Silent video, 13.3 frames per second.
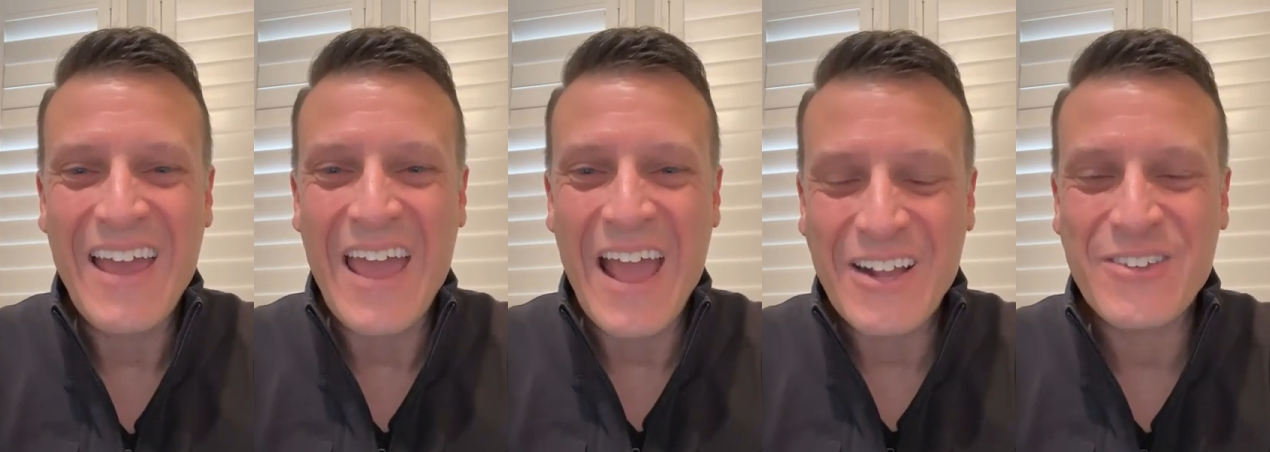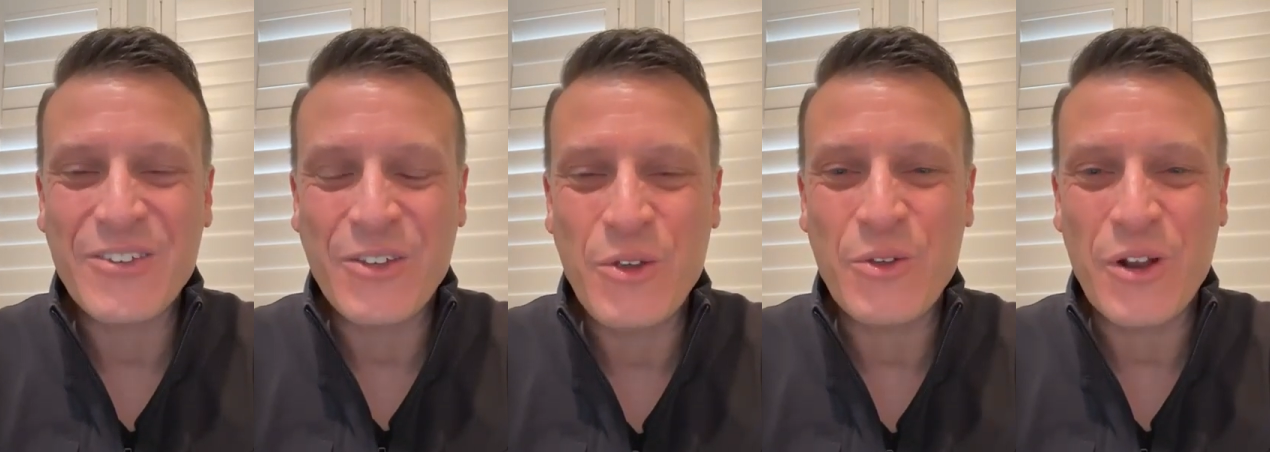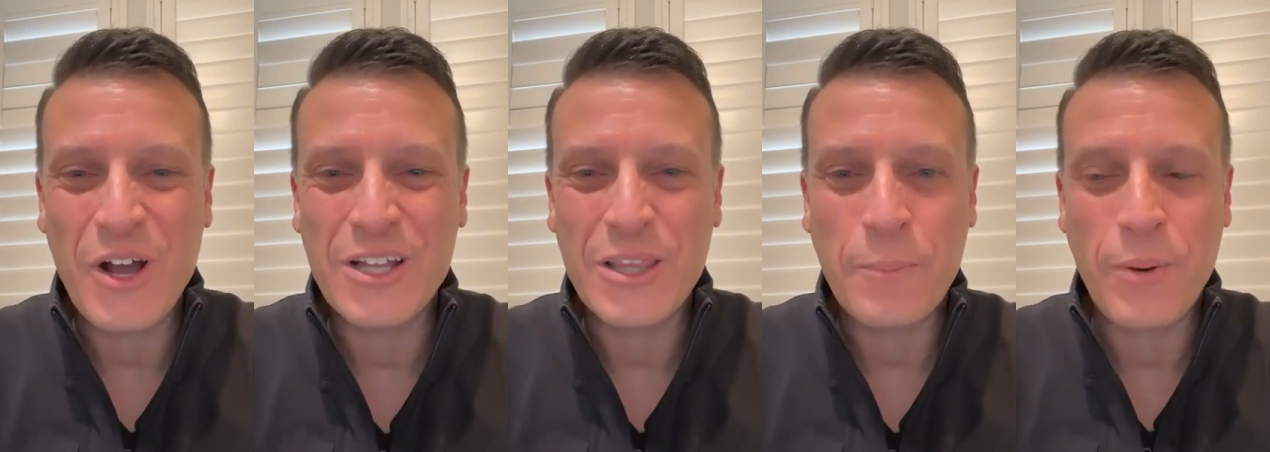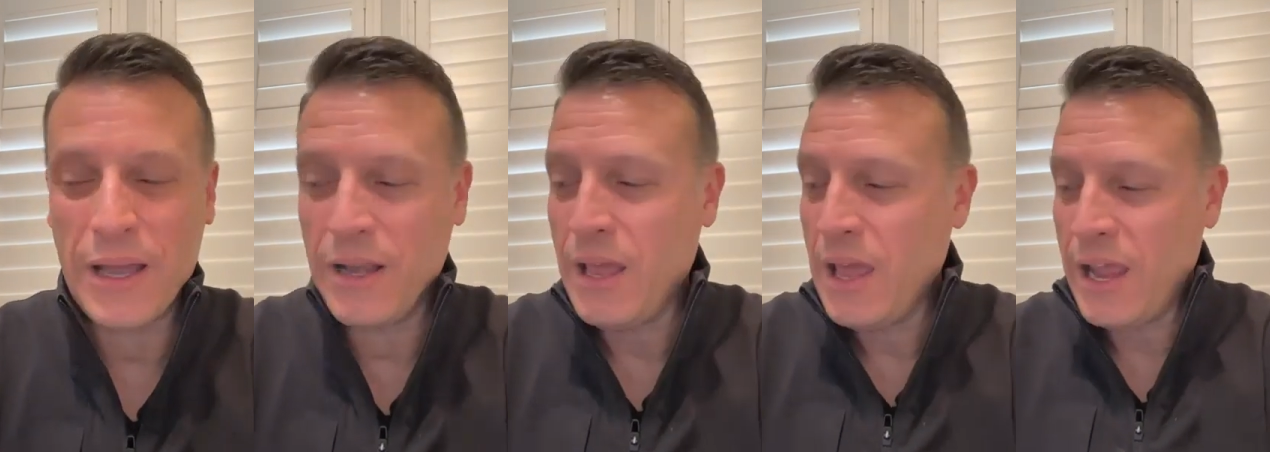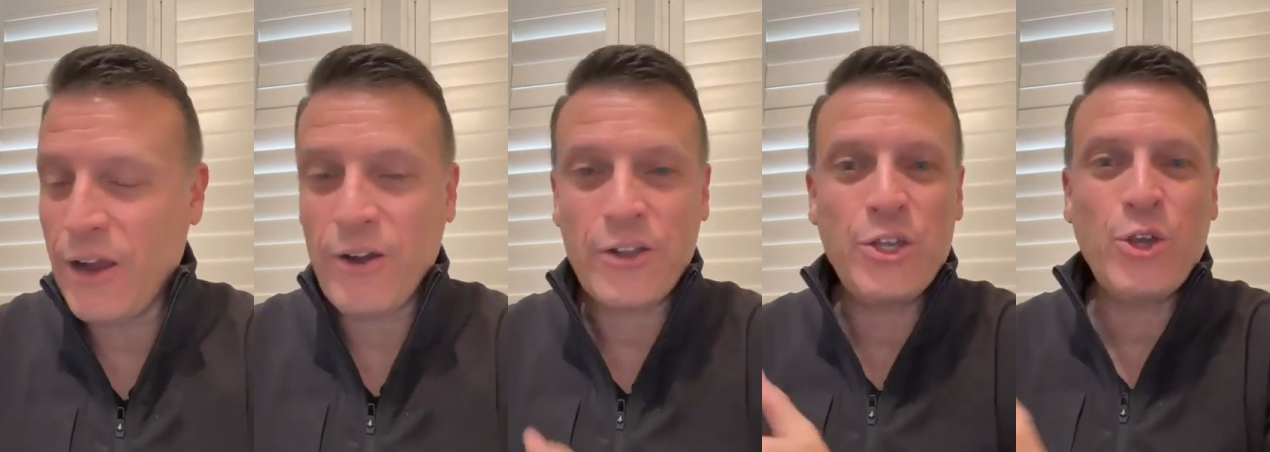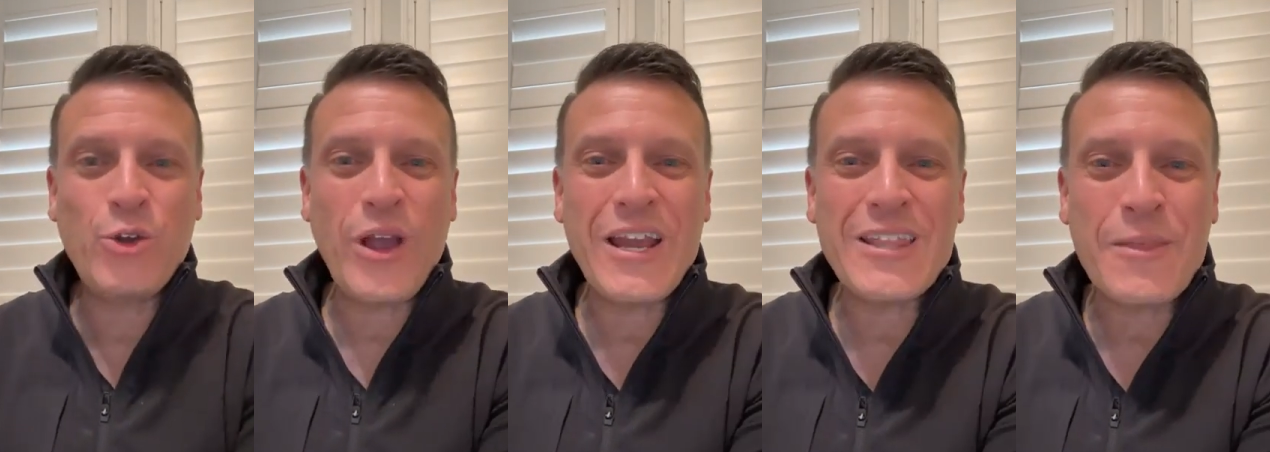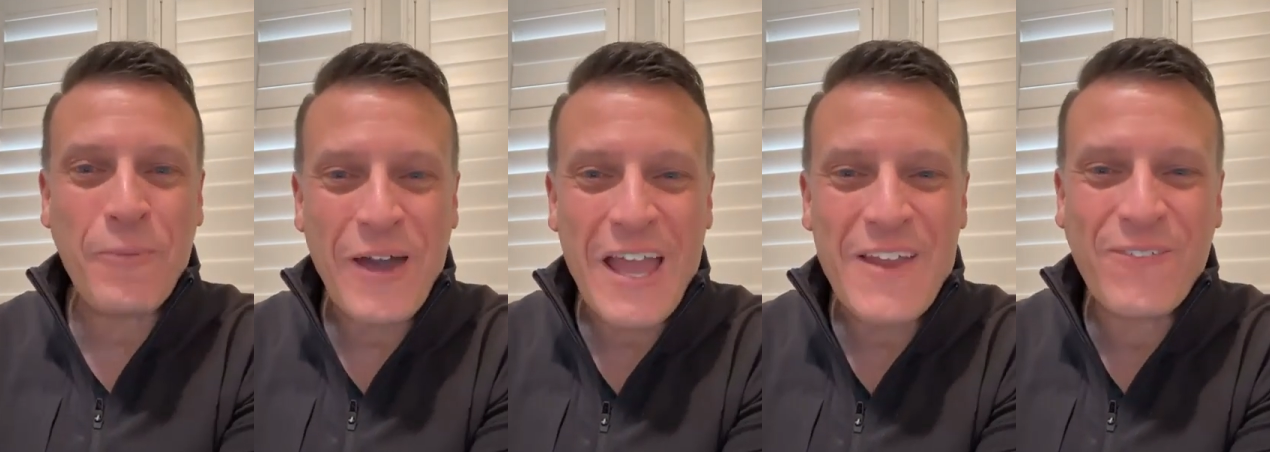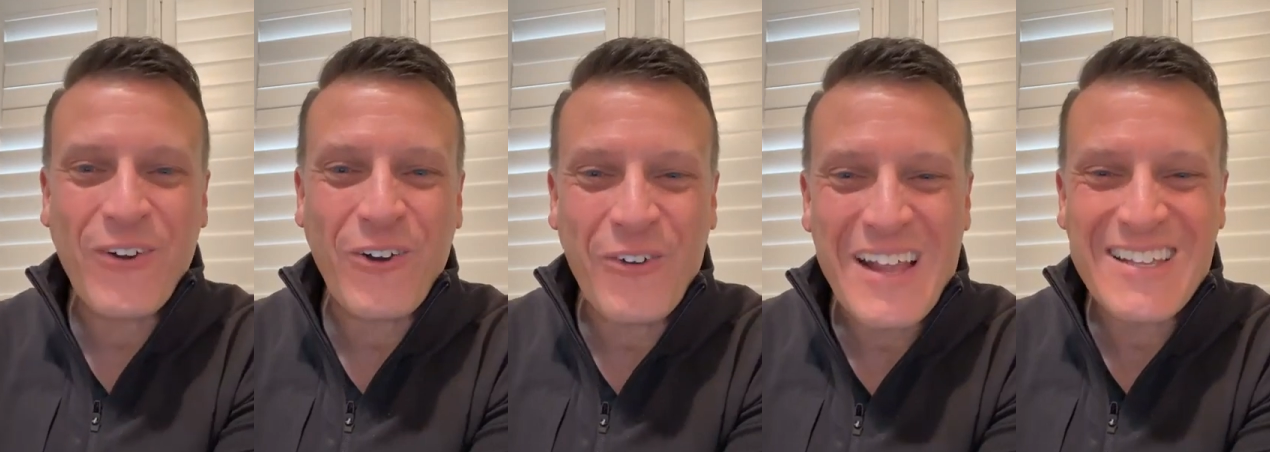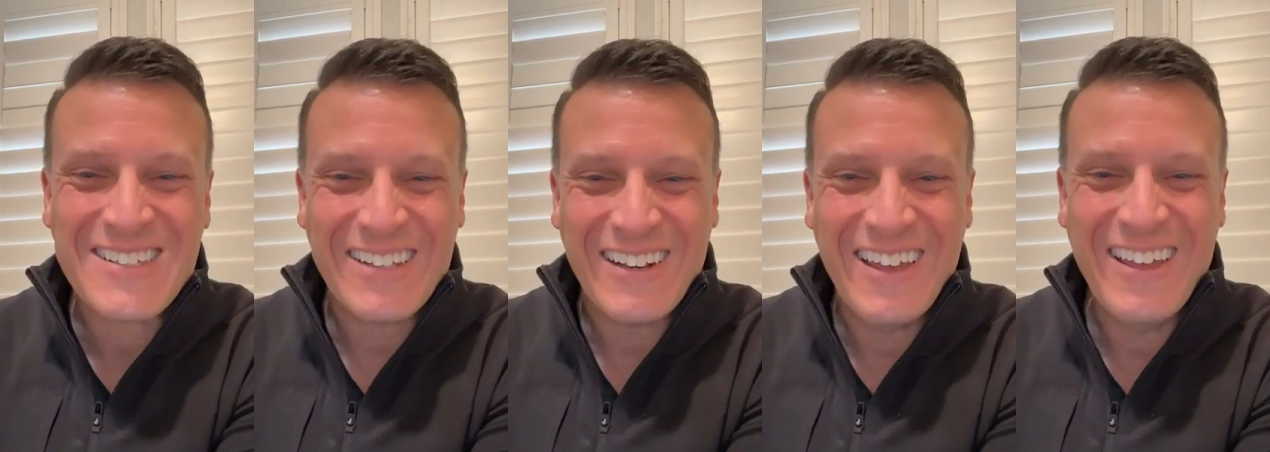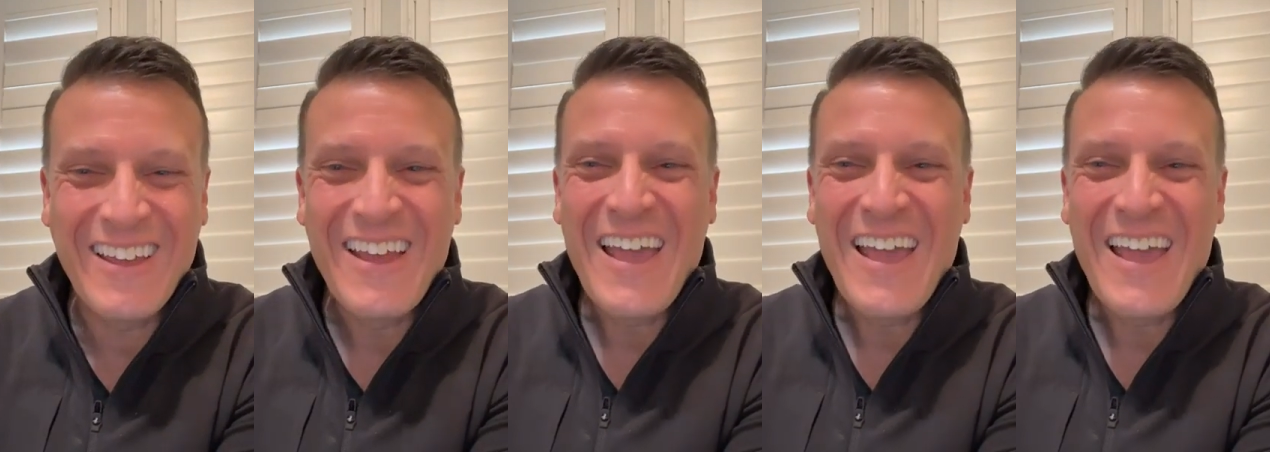Execute on the plan. Eric, you created the plan for a reason.